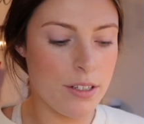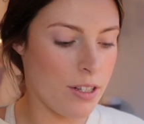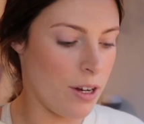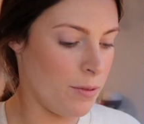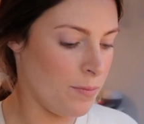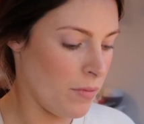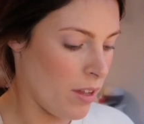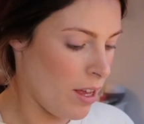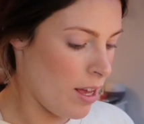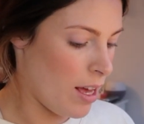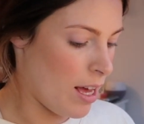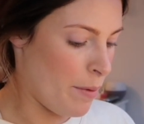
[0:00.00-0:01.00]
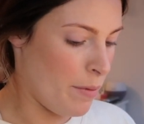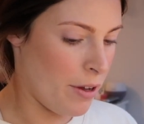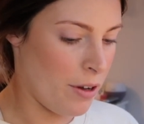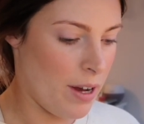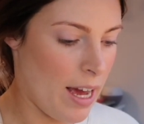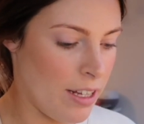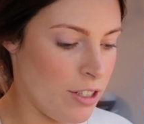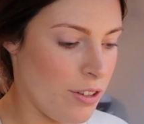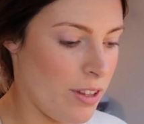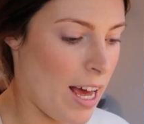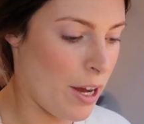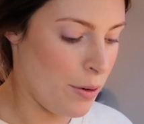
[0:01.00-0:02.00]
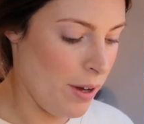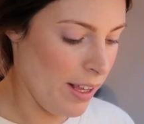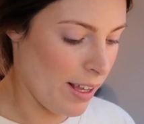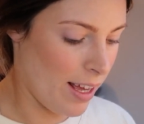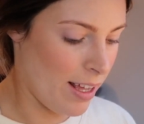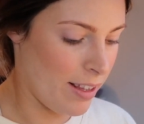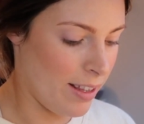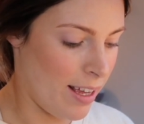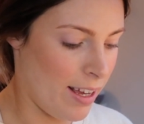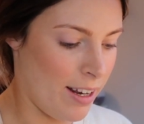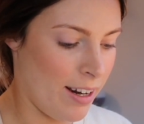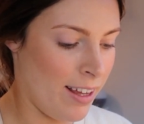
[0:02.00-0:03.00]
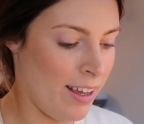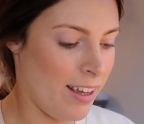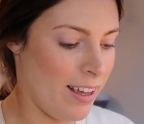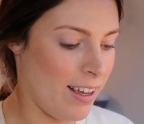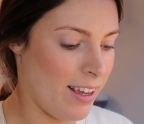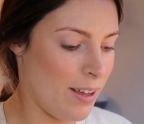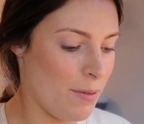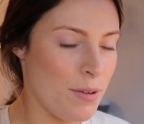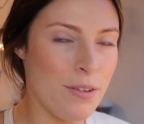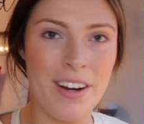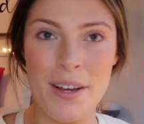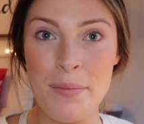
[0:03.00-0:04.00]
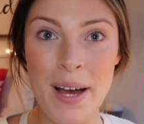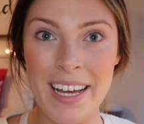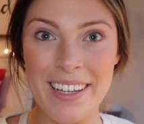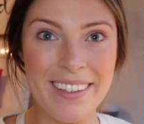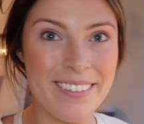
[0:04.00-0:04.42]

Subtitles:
So I'm gonna go ahead and do that quick and then be right back.